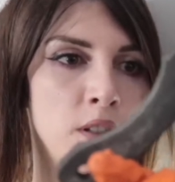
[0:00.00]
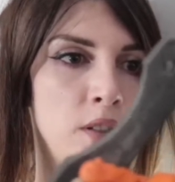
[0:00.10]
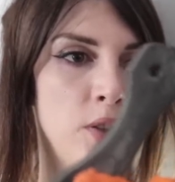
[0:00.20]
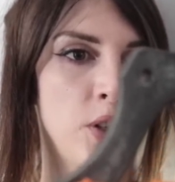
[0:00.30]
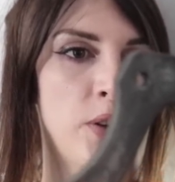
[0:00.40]

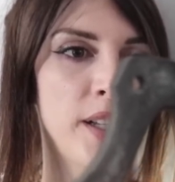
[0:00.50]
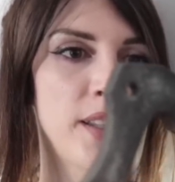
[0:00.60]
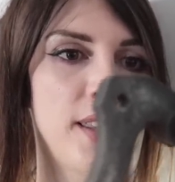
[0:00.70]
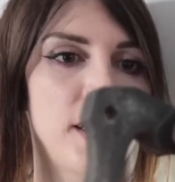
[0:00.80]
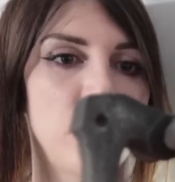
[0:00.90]
So the correct
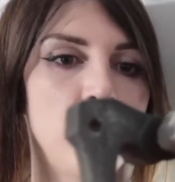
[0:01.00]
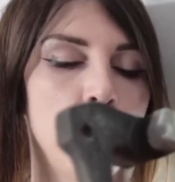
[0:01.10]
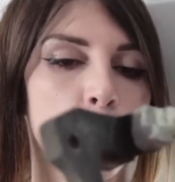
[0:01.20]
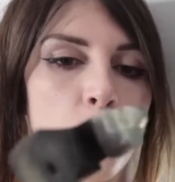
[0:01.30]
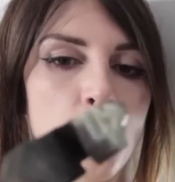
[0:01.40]
thing to
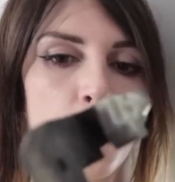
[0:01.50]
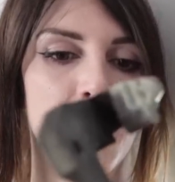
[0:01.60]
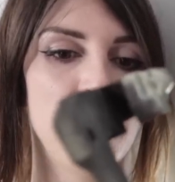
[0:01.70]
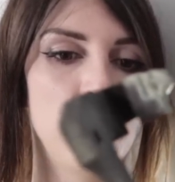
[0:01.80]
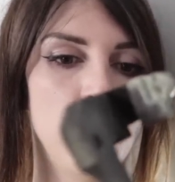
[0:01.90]
do will
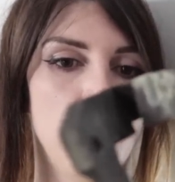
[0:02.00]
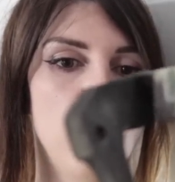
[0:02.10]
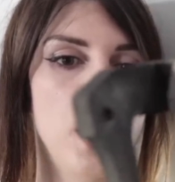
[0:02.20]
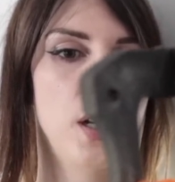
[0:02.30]
be to